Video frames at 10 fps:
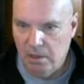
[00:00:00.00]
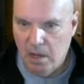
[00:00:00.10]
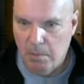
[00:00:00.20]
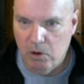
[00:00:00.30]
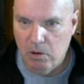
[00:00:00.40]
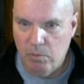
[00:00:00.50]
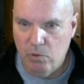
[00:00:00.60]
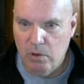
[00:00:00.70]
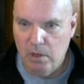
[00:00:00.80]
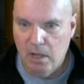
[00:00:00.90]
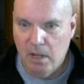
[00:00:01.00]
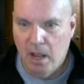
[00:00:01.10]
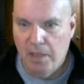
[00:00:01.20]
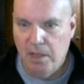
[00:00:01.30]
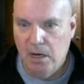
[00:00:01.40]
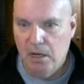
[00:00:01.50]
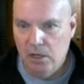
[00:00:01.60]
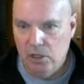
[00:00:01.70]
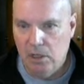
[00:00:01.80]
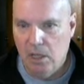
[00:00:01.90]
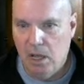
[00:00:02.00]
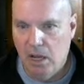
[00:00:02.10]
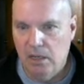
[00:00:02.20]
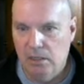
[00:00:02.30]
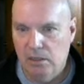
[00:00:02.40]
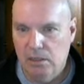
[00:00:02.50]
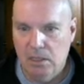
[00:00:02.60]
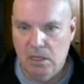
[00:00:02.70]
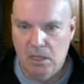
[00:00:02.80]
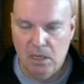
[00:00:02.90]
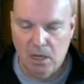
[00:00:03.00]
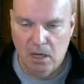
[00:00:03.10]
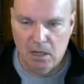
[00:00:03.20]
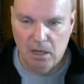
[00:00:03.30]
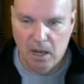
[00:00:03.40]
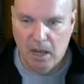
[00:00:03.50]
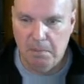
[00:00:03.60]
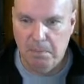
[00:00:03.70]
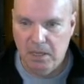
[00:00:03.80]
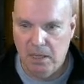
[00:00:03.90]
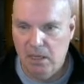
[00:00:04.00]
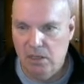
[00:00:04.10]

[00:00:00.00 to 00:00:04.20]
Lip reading: NetBurner board, and then initialize the IP